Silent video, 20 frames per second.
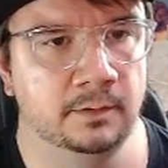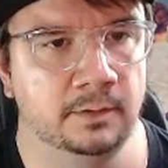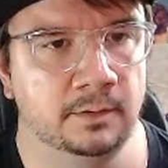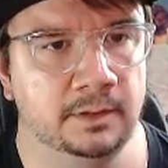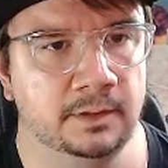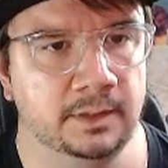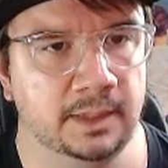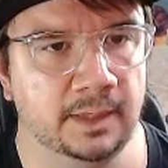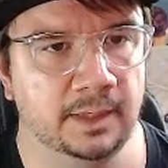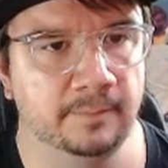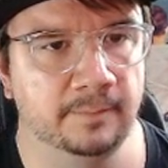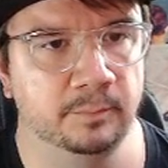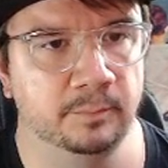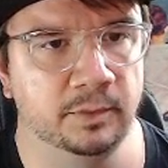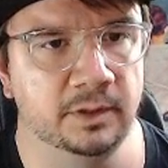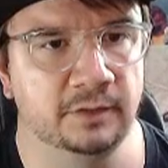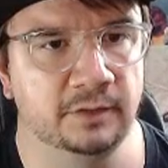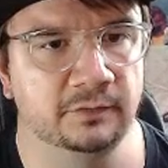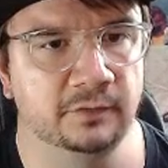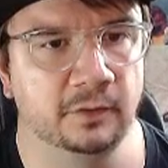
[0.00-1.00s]
Yeah,
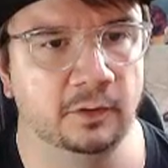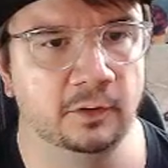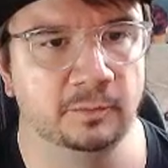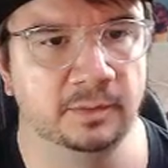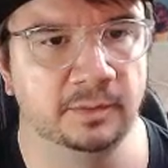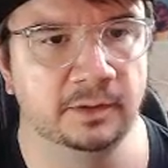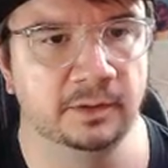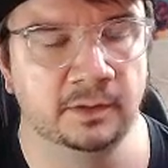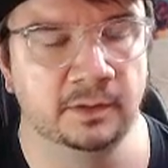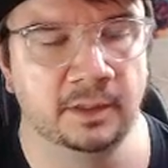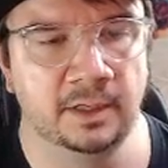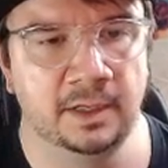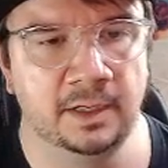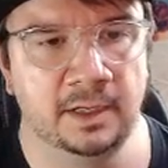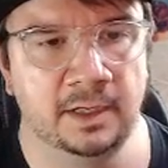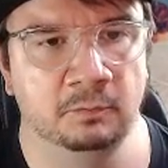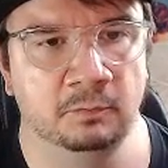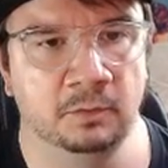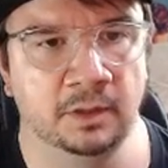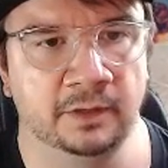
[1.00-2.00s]
pretty slow open.
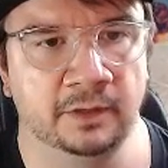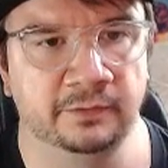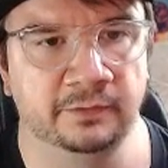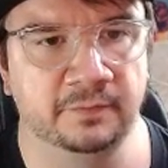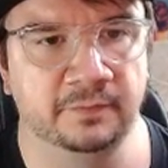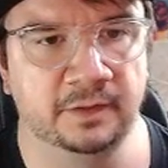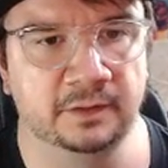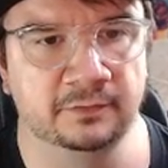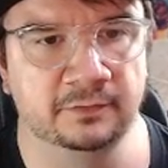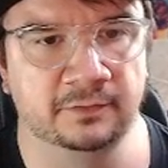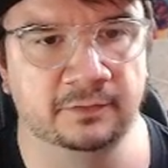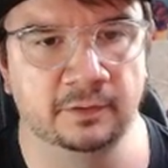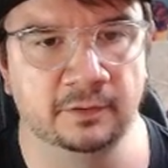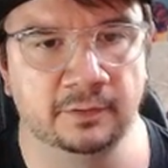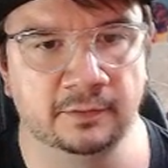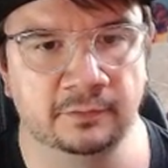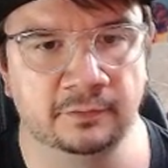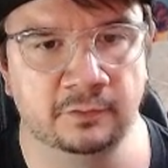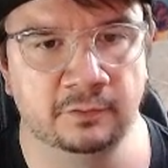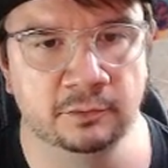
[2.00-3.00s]
Whereas if you consider
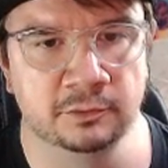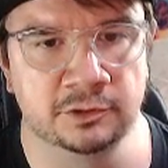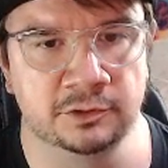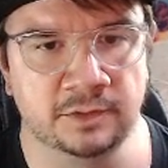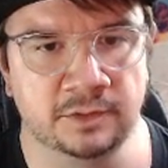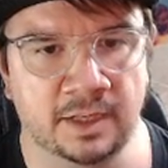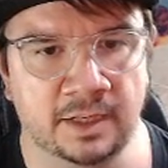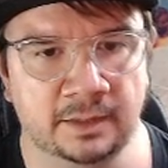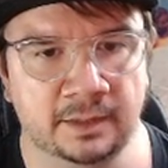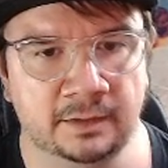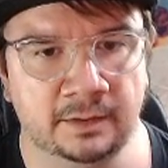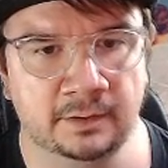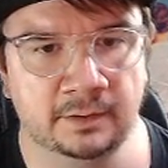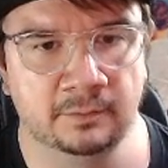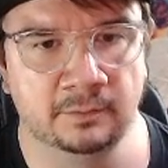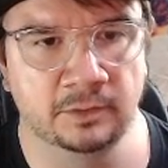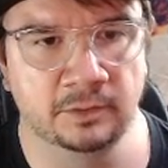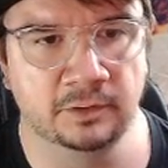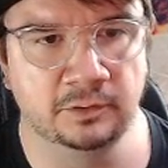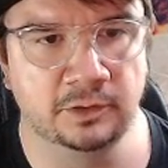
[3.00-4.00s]
this newer strat,
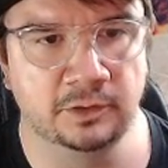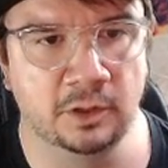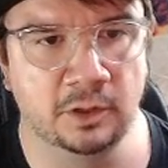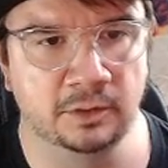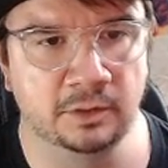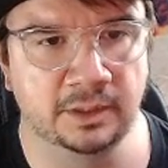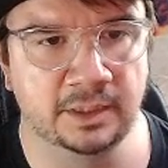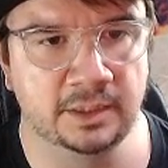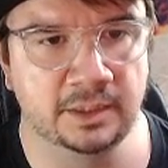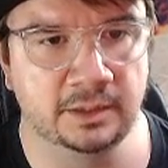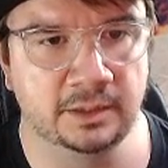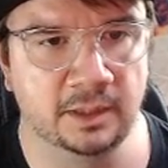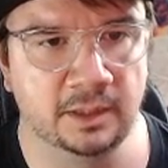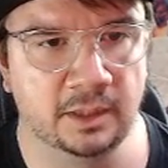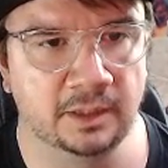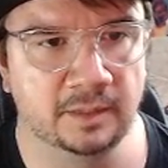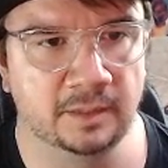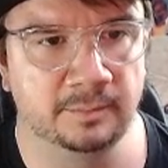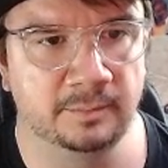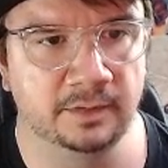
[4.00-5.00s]
you don't get hung
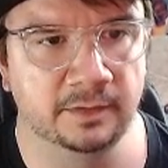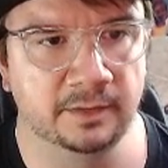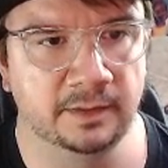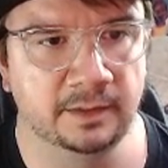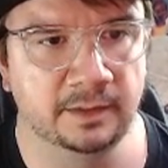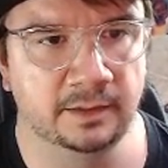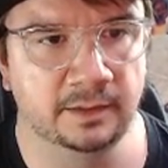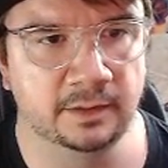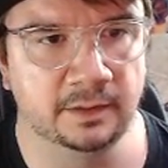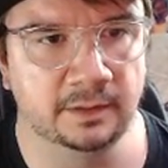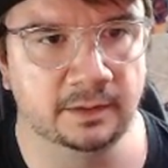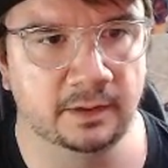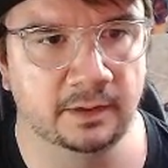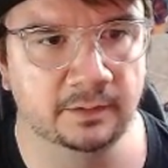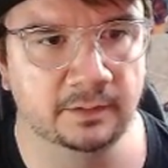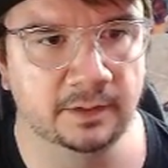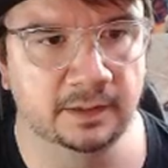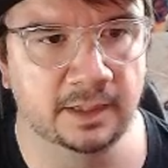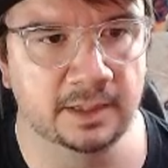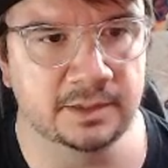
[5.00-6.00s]
up on the
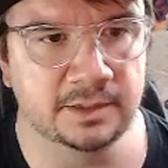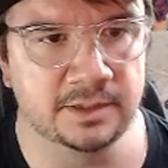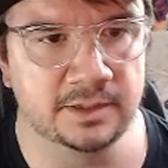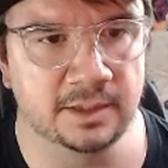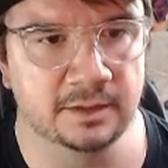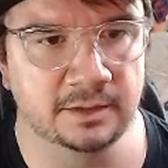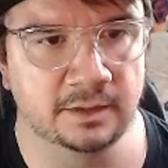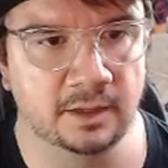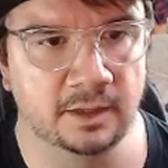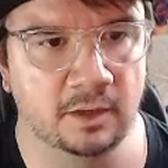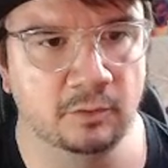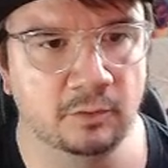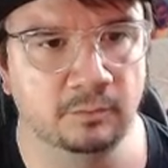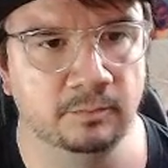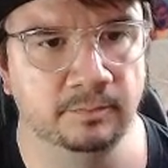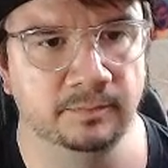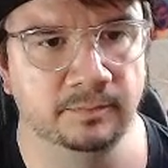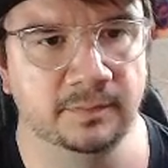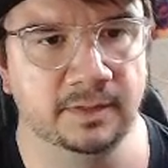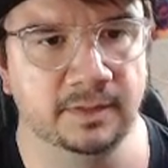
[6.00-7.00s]
ledge there. Oh,
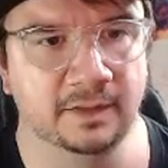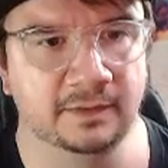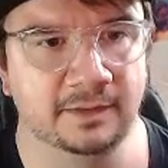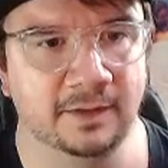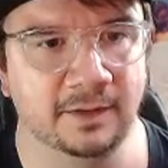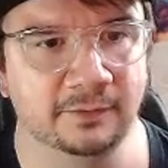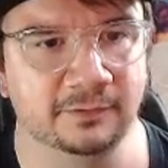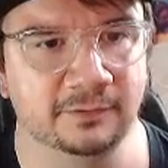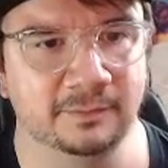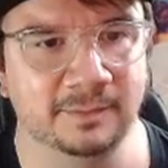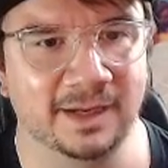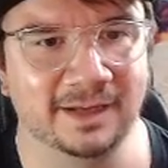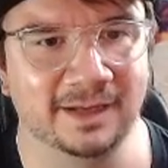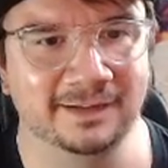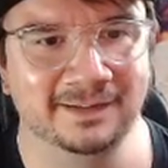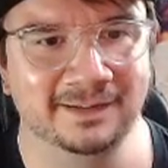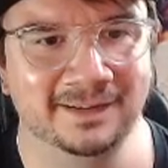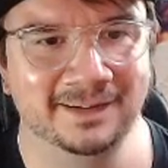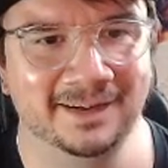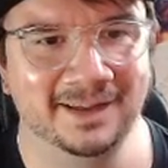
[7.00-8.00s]
that was
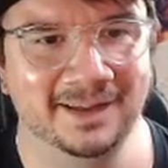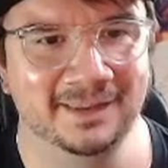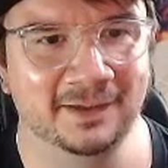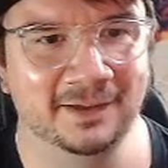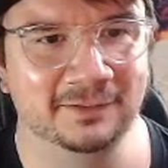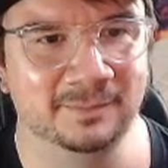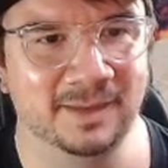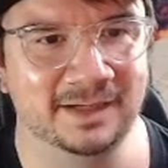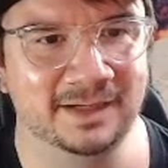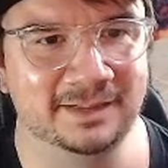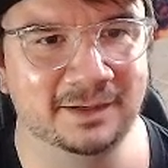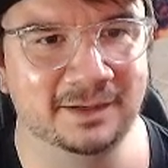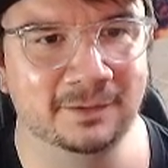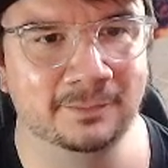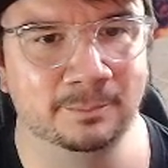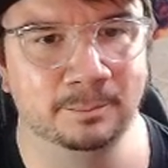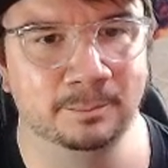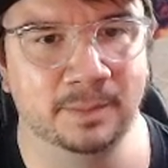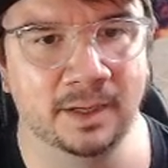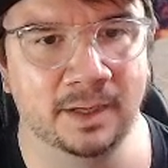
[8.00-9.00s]
a bad go.
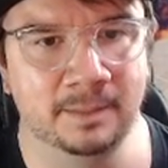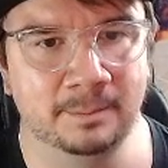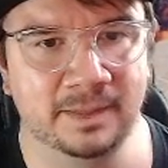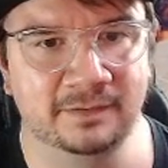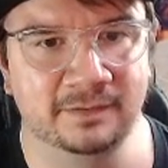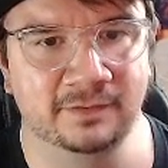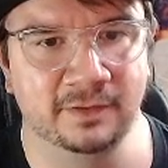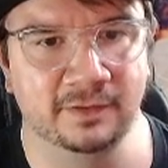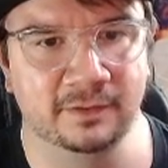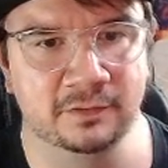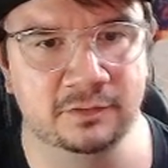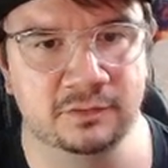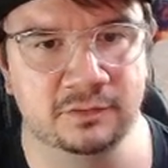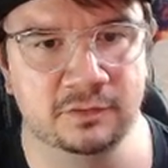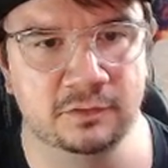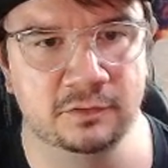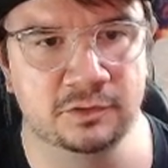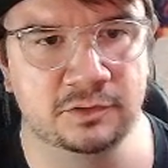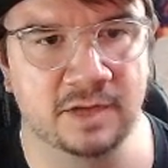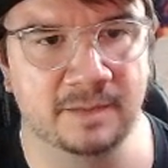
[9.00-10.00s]
But basically, this new
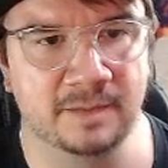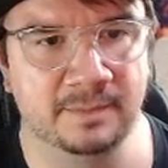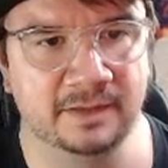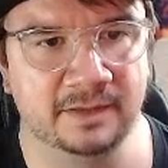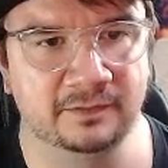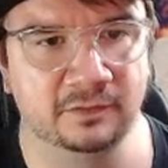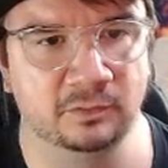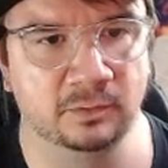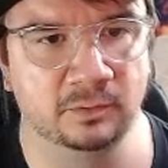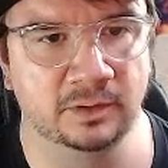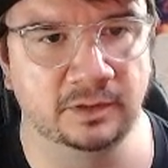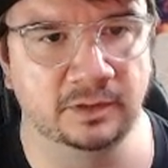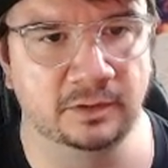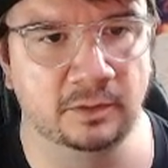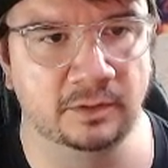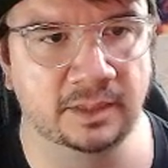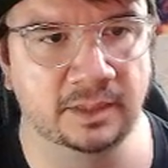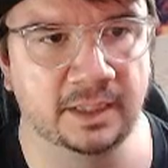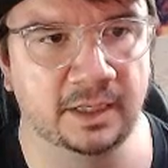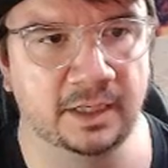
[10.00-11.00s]
strat makes it to where you
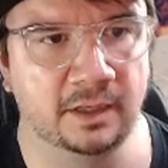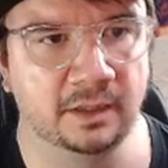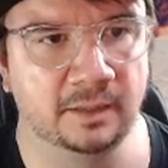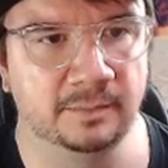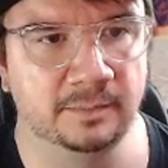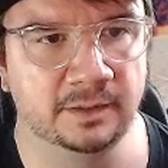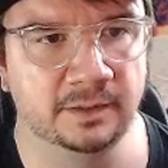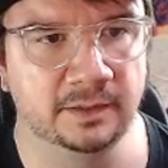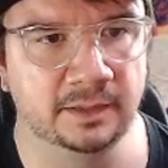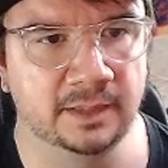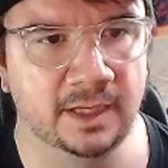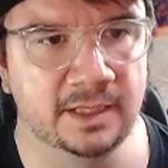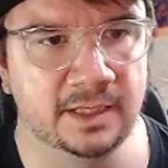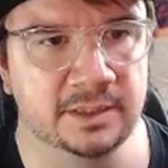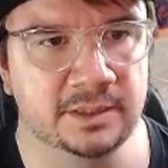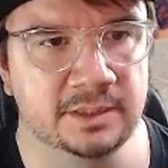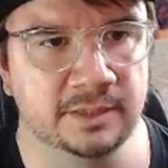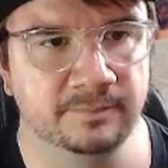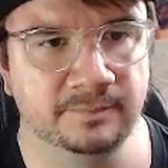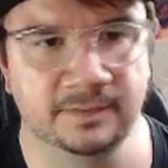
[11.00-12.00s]
don't get hung up on the
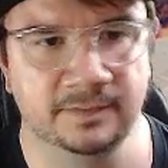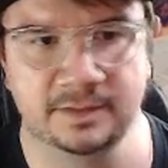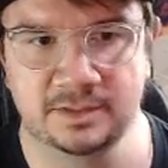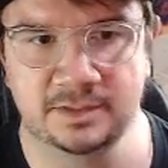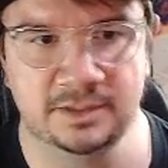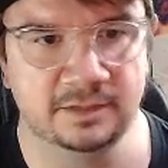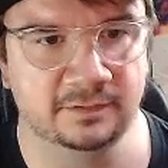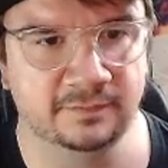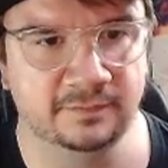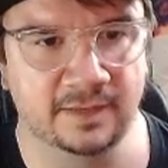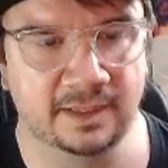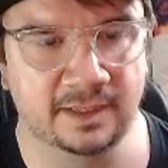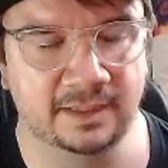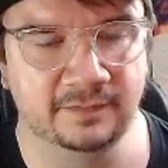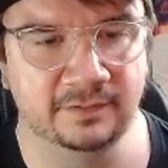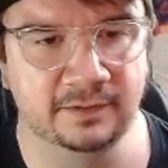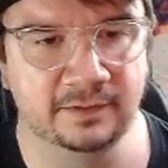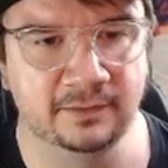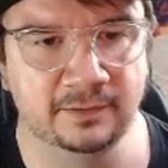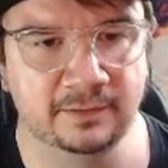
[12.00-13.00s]
ledge. Jeez, if I can
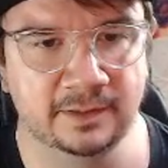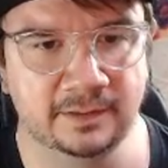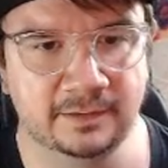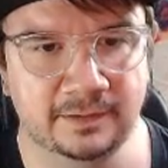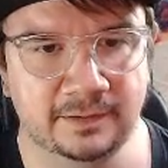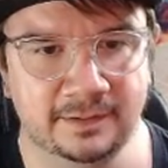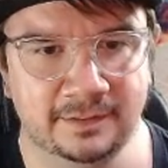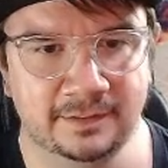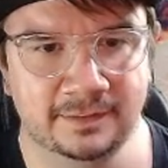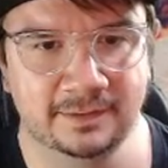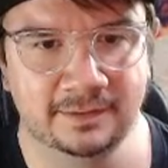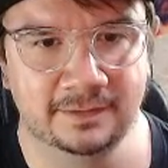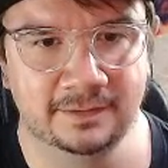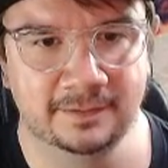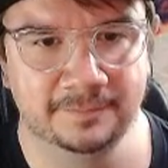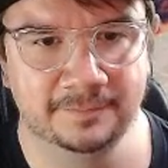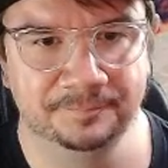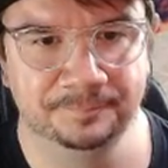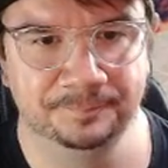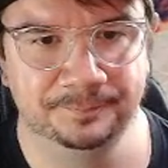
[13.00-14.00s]
even do it.
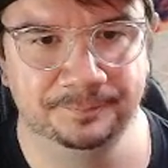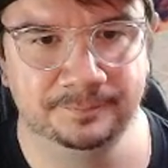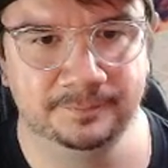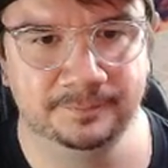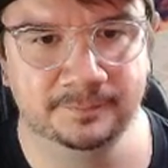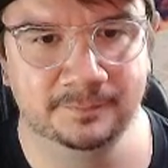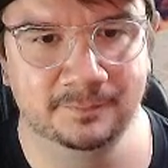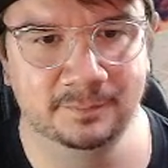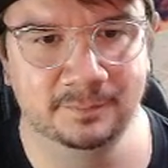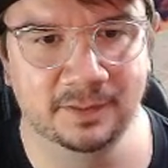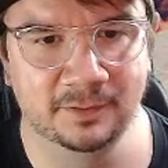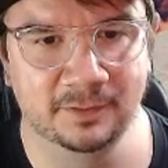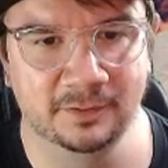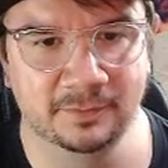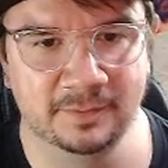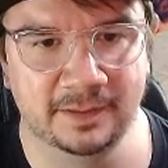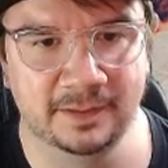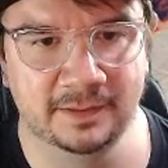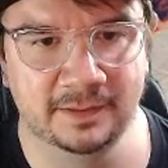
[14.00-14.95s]
Bear with me.